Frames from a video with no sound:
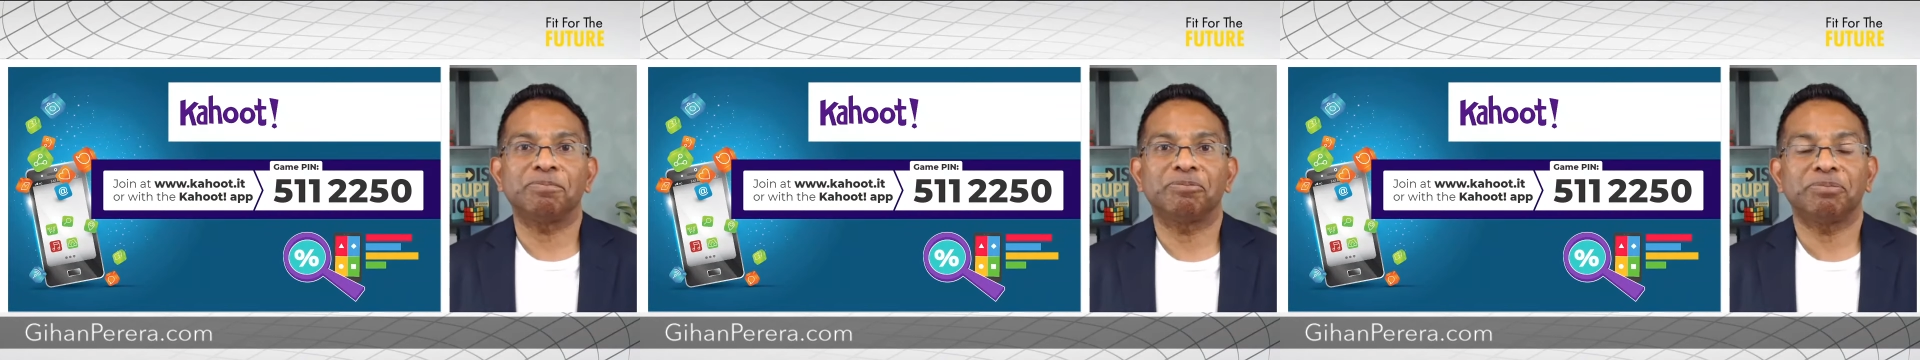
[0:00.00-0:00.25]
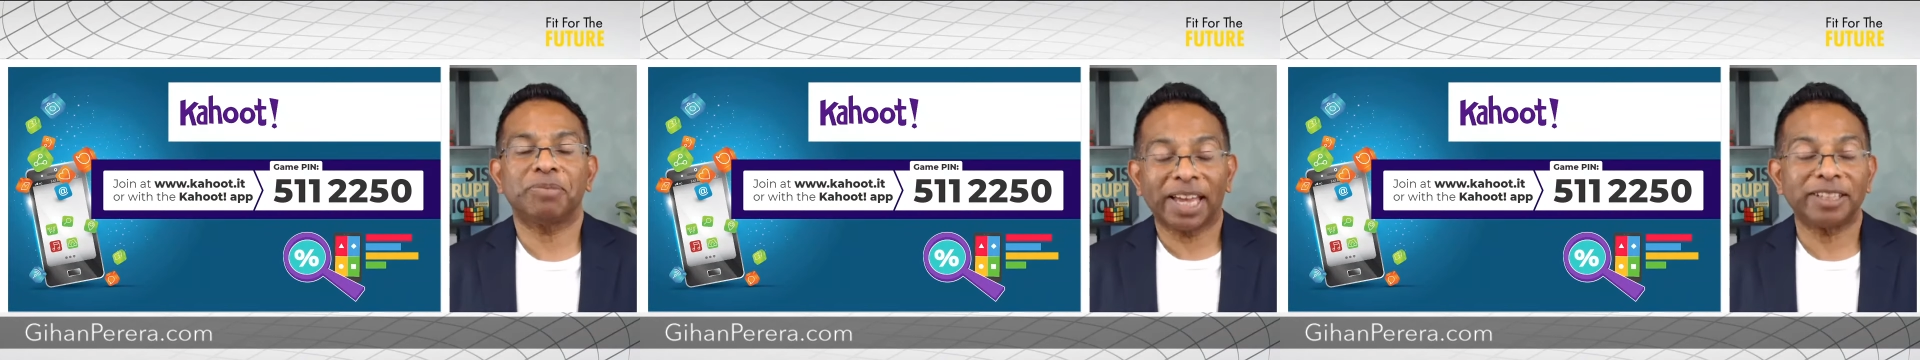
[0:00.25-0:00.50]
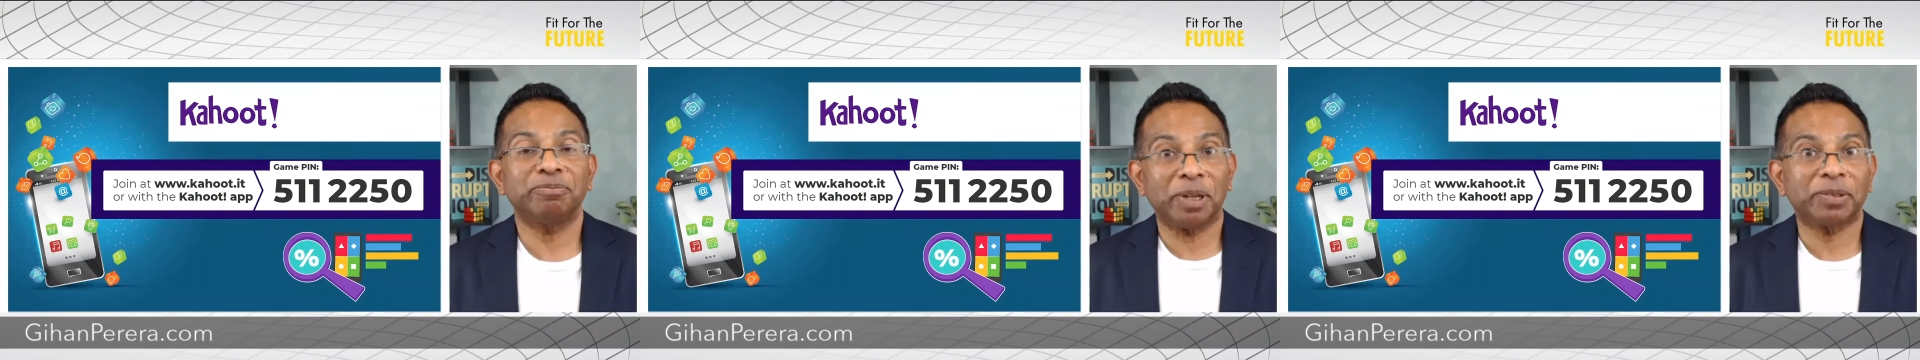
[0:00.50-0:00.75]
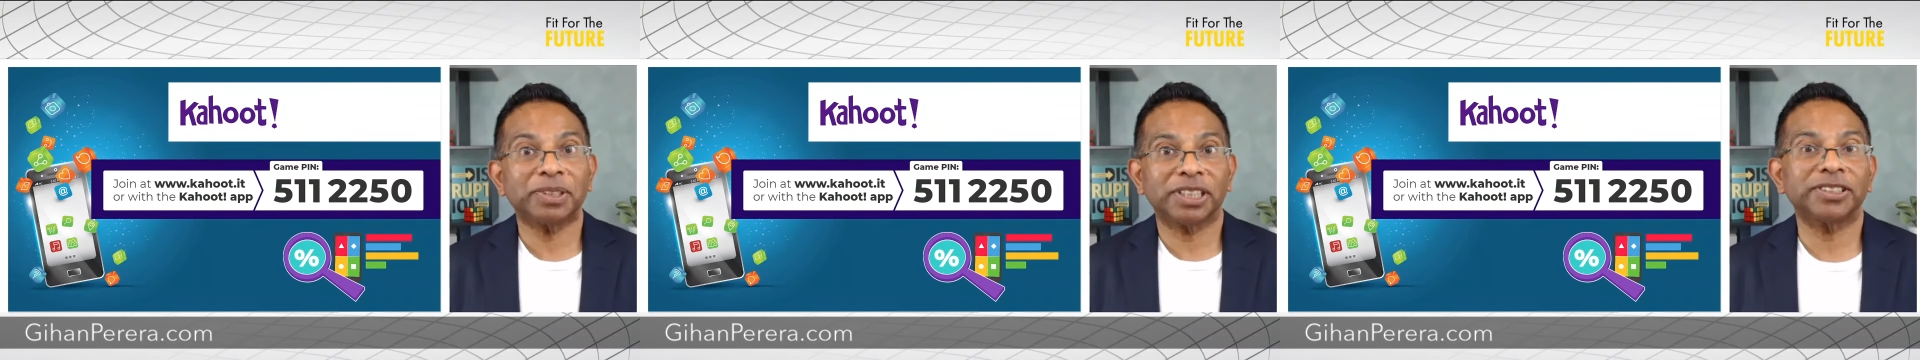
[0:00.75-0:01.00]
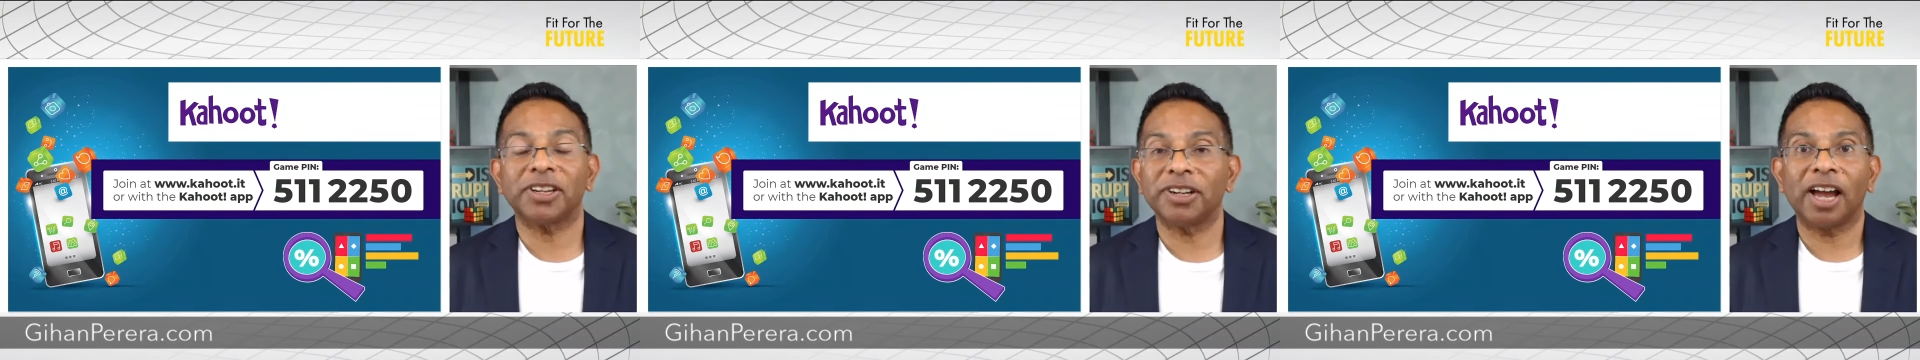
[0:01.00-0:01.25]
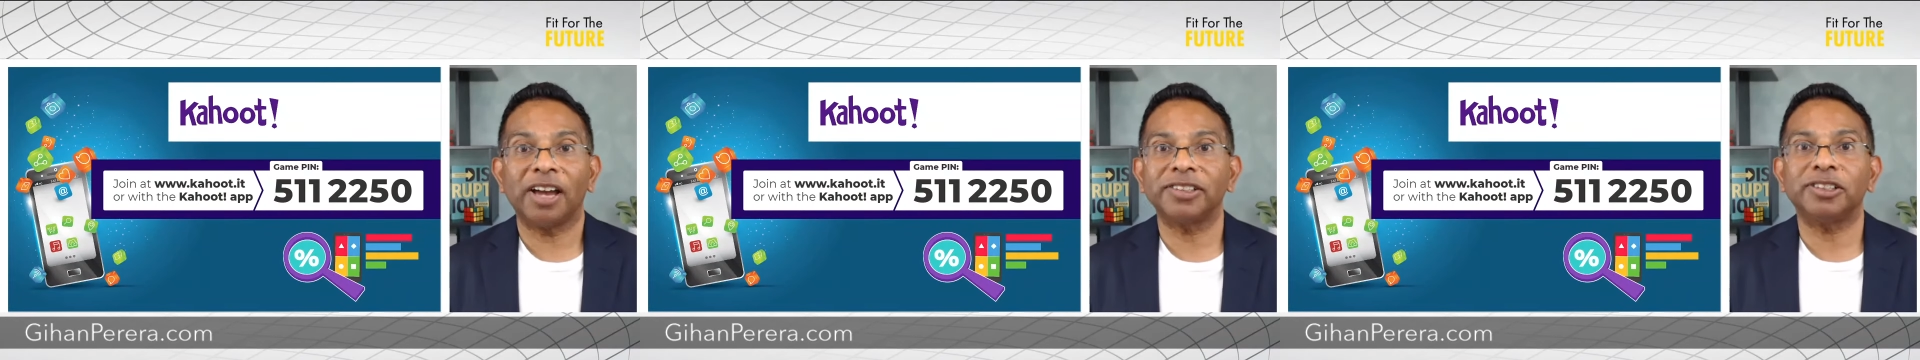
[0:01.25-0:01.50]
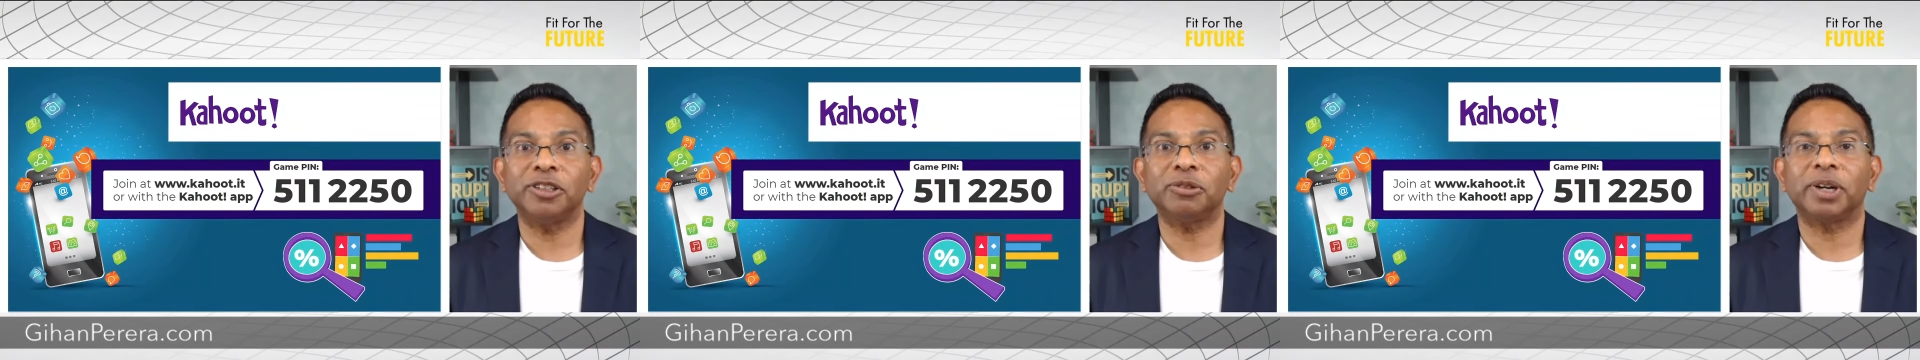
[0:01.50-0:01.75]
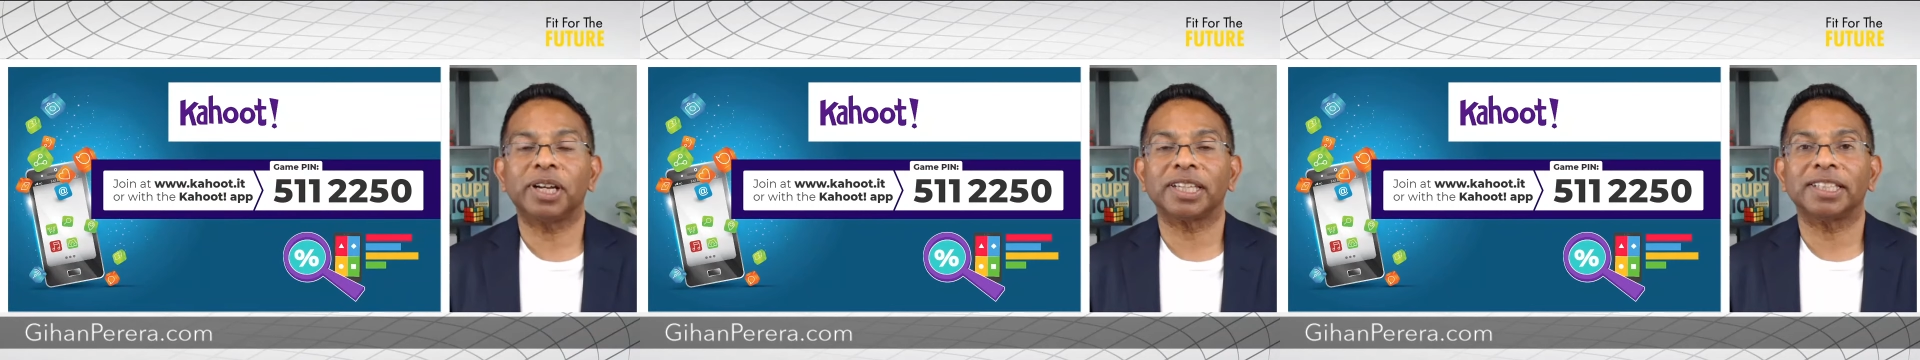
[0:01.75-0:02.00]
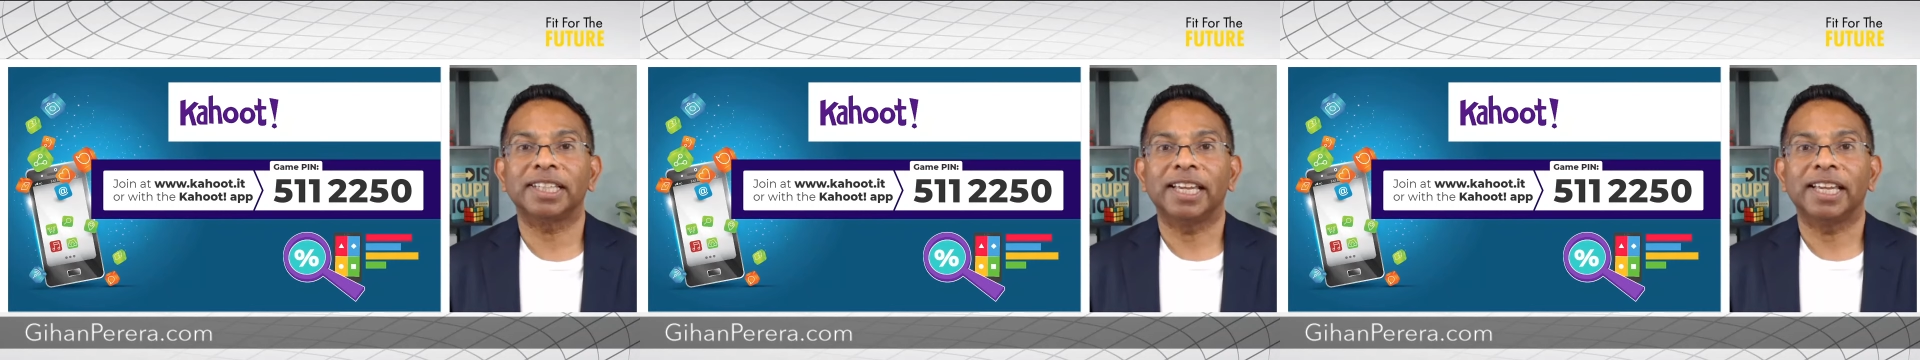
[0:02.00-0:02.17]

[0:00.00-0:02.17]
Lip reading: But people just don't know how to do it well.